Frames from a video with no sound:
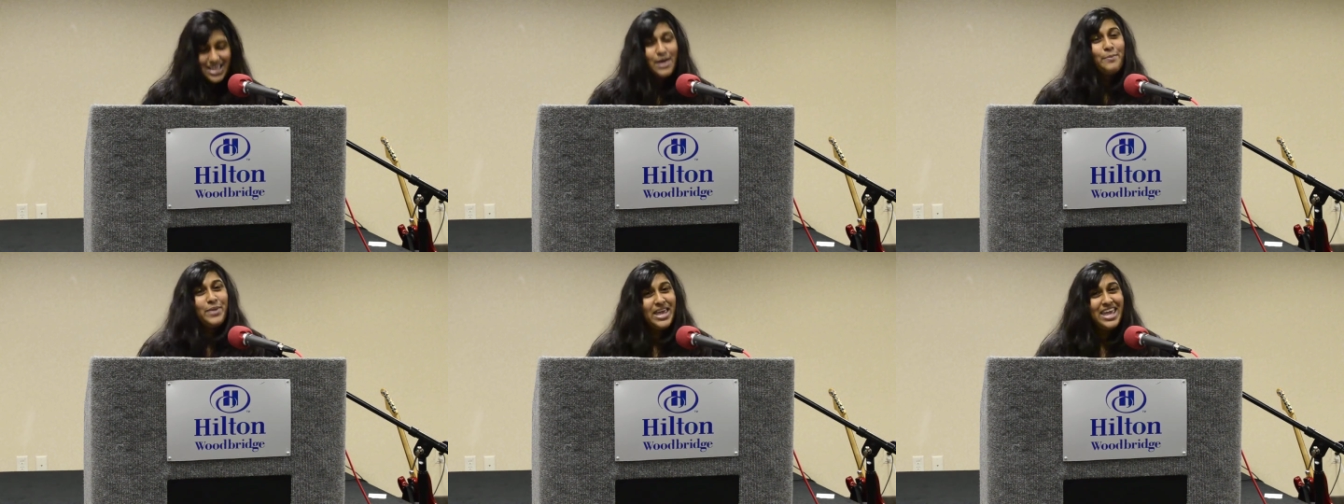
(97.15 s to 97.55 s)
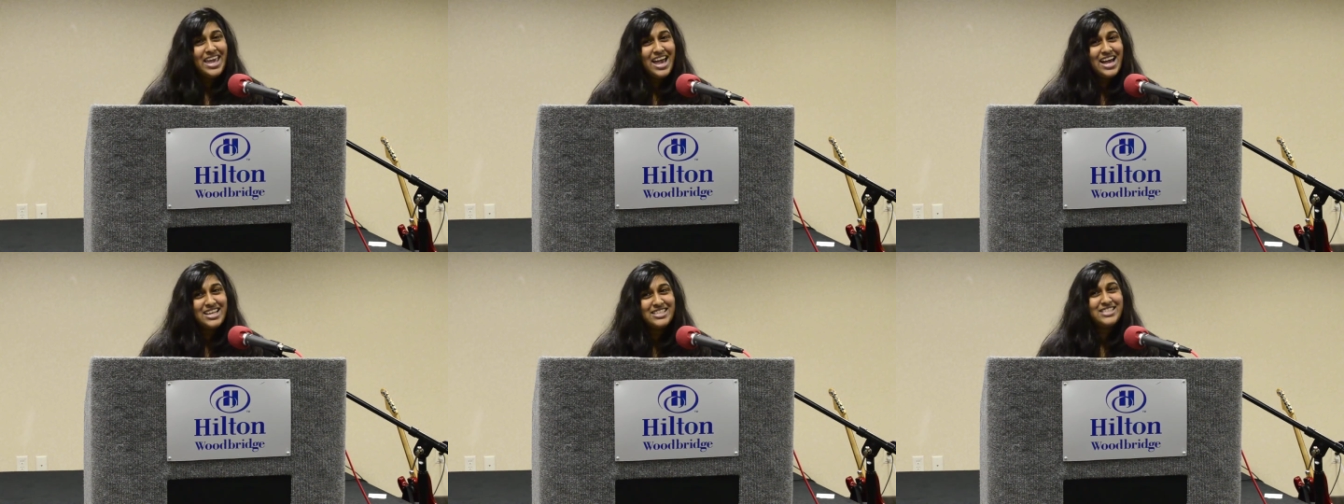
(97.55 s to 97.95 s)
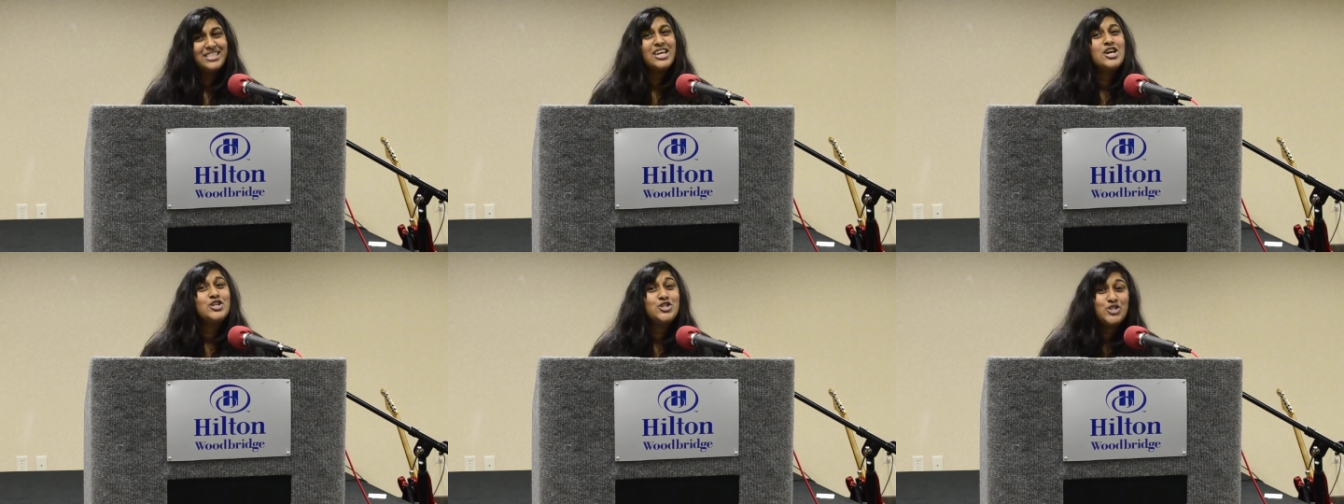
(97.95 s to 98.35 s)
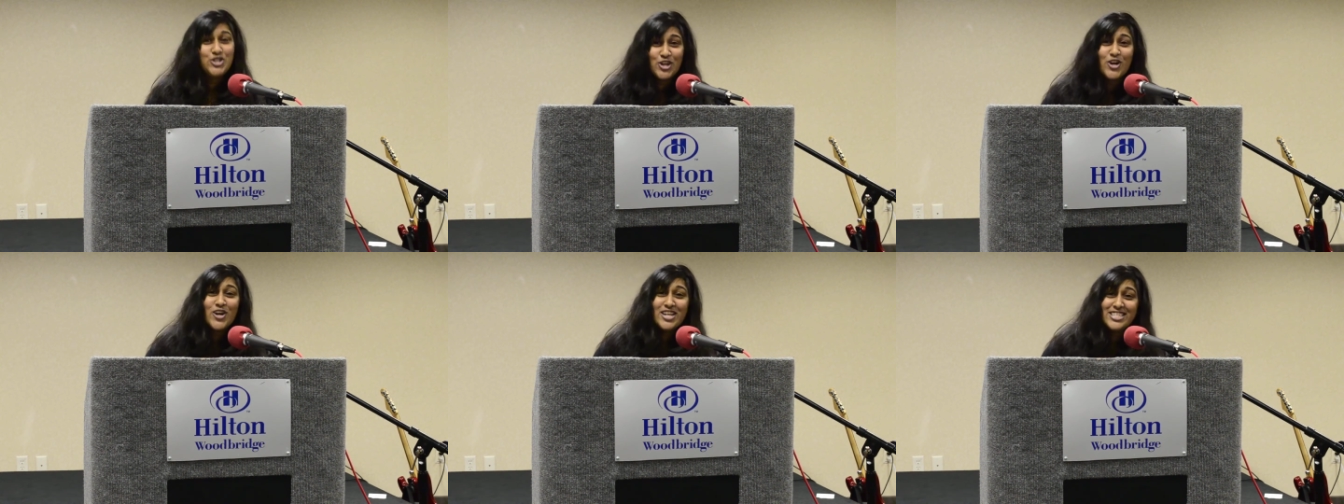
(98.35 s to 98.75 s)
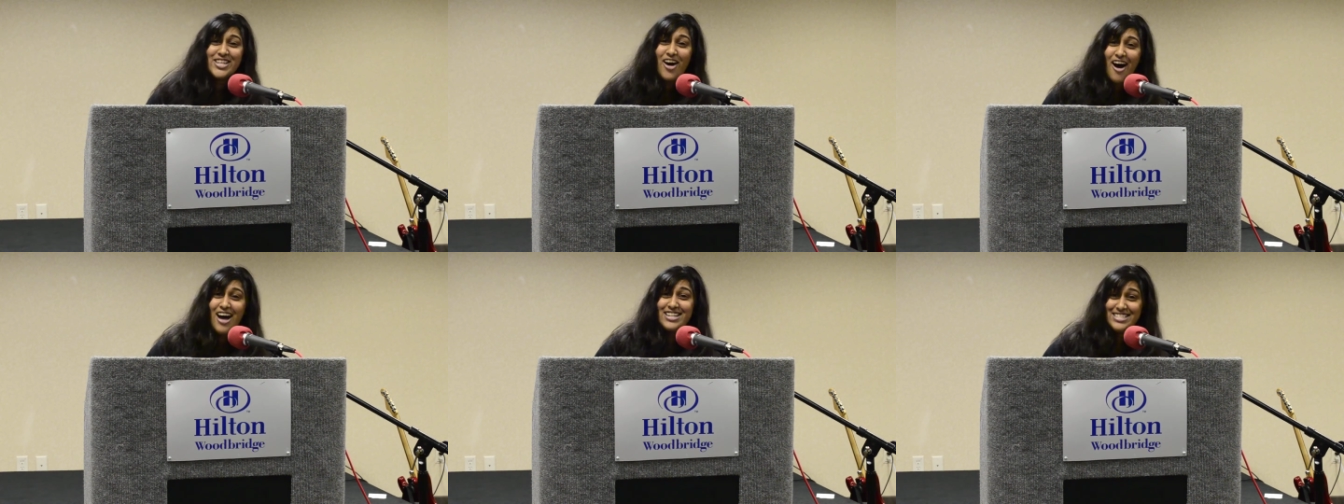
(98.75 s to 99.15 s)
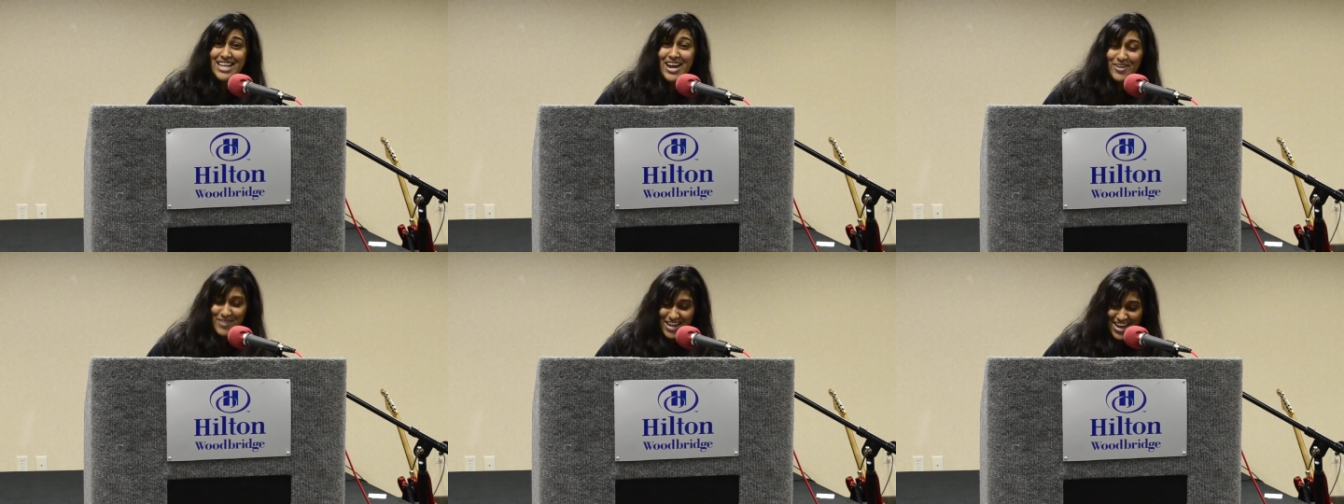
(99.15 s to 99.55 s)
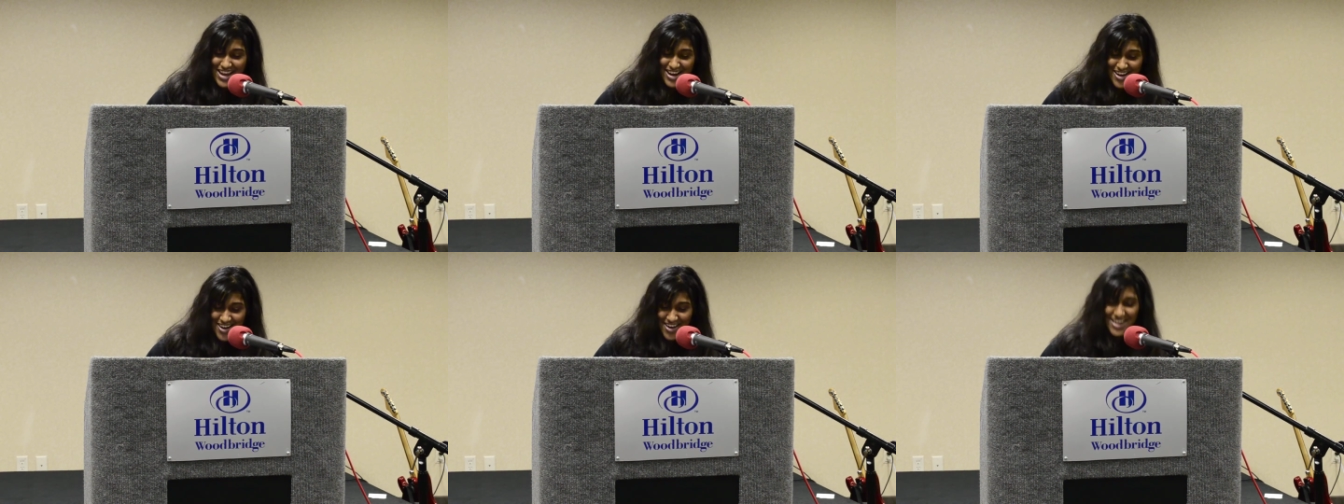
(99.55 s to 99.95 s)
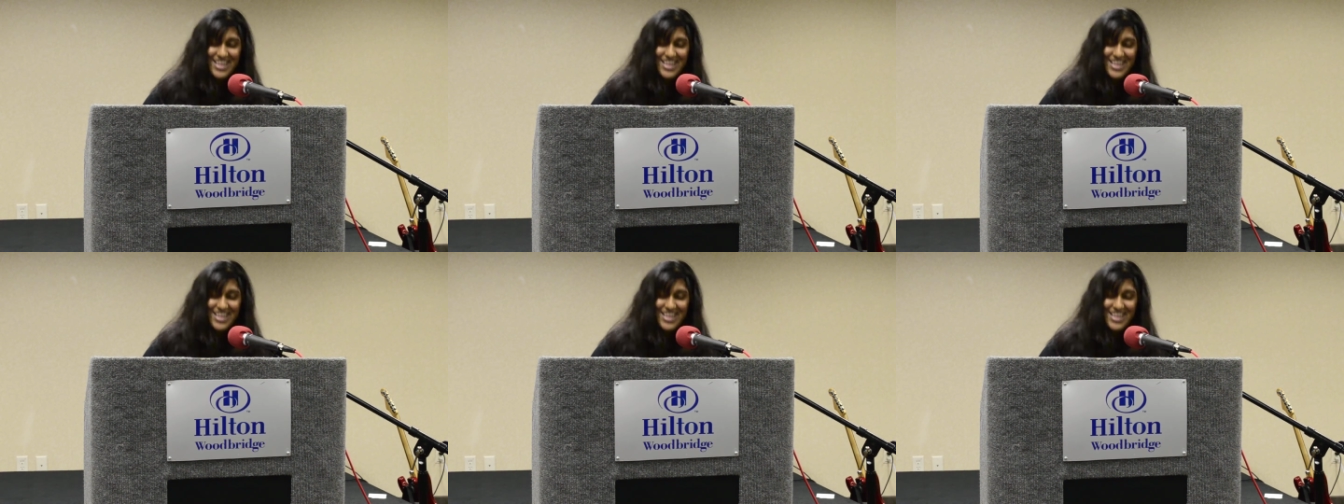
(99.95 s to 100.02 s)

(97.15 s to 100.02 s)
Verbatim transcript: P.S. Sure is hot down here.